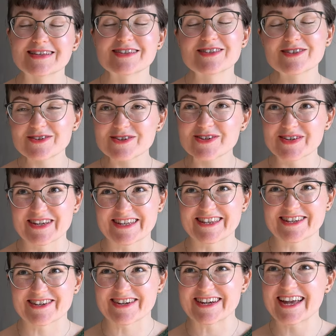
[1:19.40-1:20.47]
social
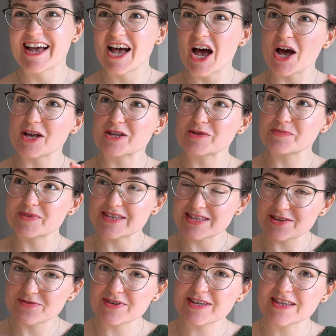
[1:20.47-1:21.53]
history,
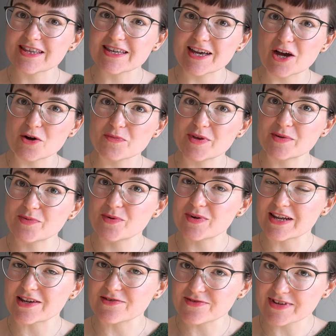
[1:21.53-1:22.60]
specifically how people
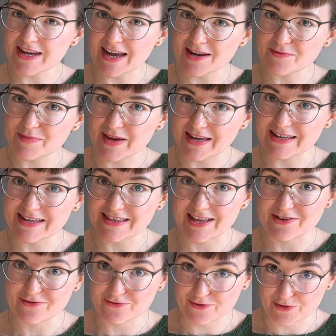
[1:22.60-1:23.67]
lived and made
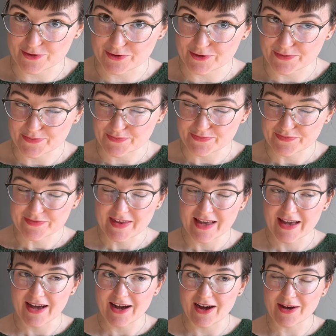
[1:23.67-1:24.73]
their food.
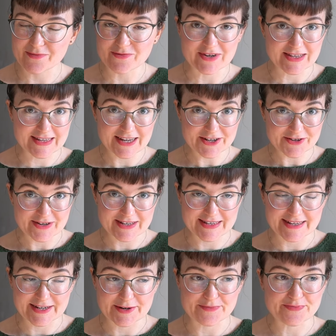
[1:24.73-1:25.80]
I'm really
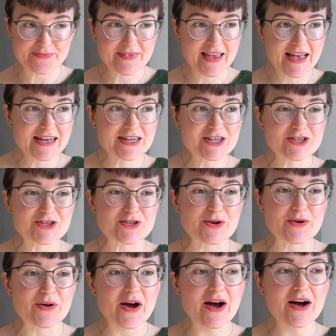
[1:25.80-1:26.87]
interested in.
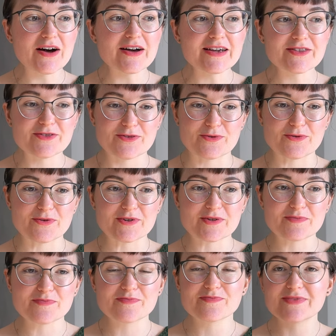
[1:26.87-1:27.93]
So I thought,
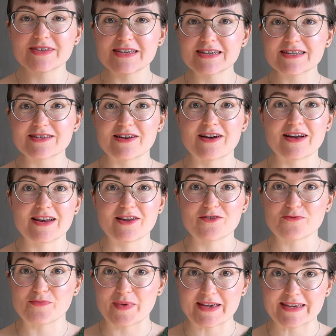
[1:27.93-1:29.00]
seeing as I
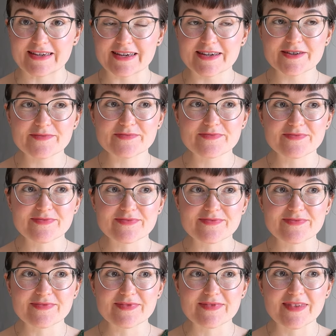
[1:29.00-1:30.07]
love baking,
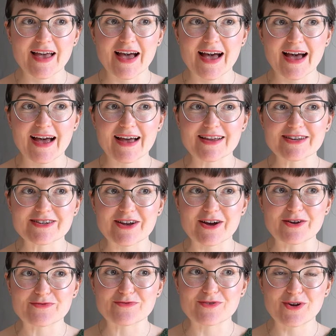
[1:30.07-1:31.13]
and
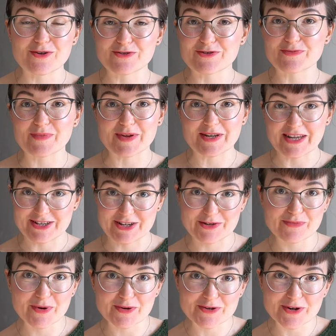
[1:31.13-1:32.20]
I've lost my knitting
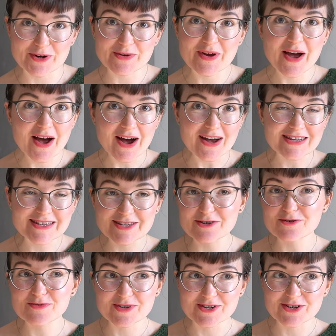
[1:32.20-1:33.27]
mojo, I
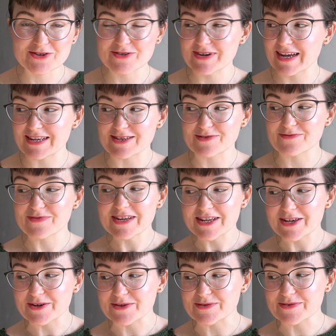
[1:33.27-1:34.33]
still want to create some
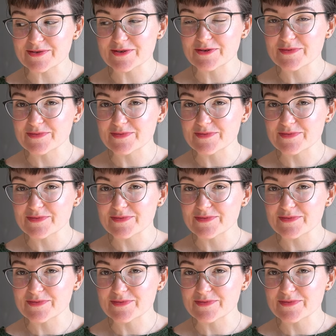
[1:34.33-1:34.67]
videos.